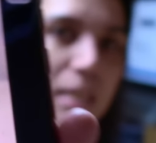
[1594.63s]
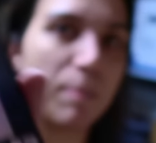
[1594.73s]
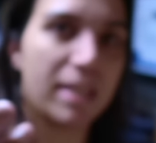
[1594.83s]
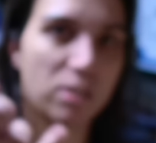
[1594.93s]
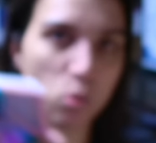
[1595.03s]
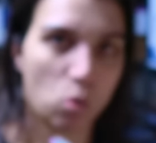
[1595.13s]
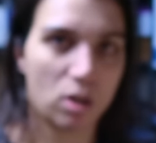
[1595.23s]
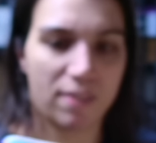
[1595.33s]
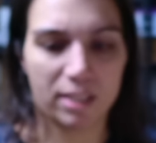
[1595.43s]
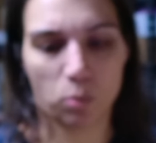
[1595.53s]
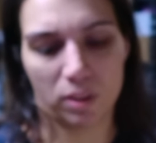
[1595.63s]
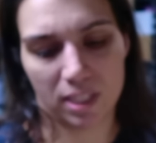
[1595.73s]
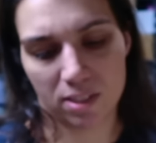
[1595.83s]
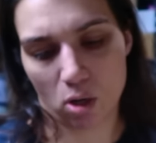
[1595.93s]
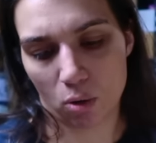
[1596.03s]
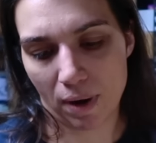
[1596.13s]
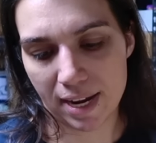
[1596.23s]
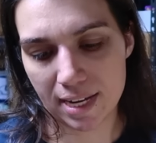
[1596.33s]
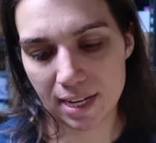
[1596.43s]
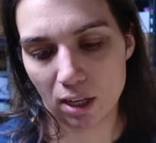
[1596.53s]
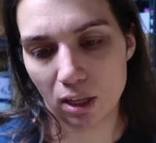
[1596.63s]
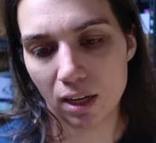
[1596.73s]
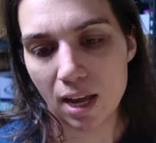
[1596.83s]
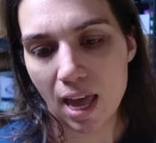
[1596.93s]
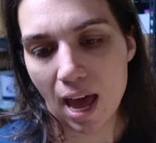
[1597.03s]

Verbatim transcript: eBay store. That's what these are right here.